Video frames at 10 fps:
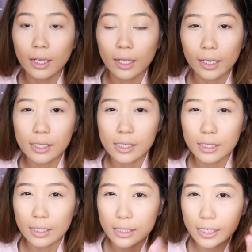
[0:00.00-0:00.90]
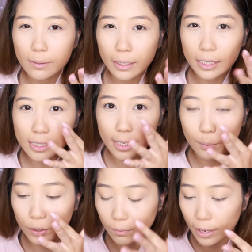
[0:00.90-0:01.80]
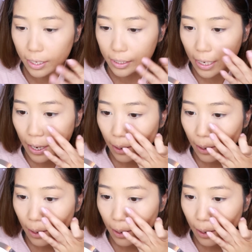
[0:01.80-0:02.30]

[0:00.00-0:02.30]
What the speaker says: like I said, it seemed like it set pretty fast,